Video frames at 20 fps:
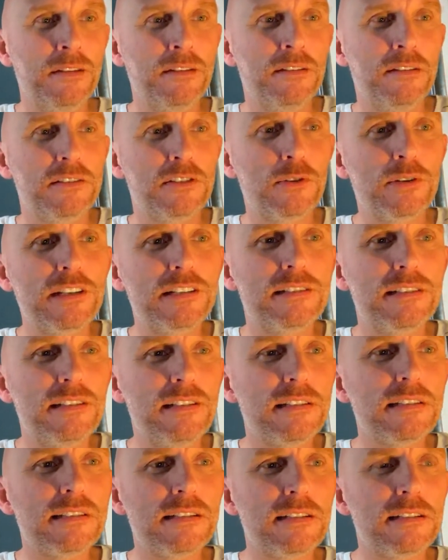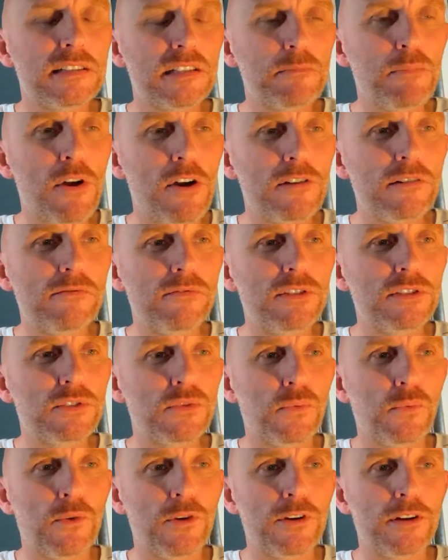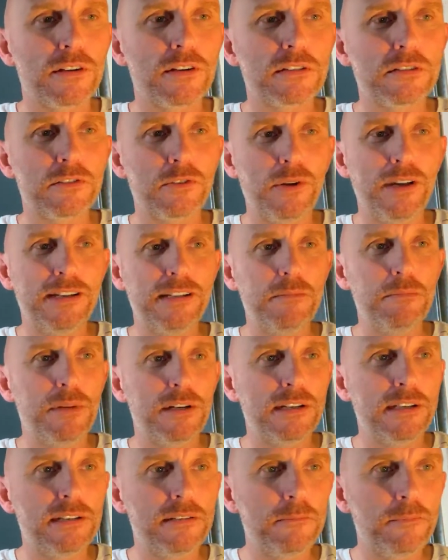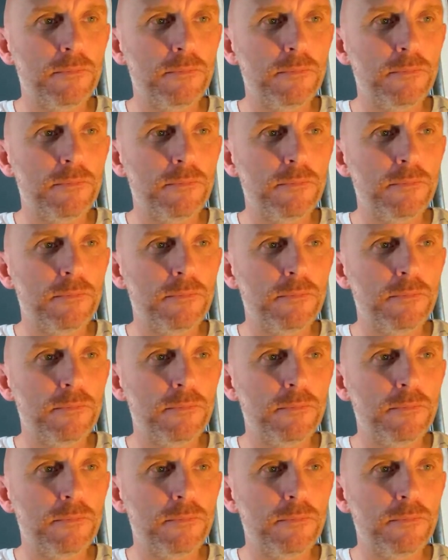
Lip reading: So it exists, and it's a part of this work. So anybody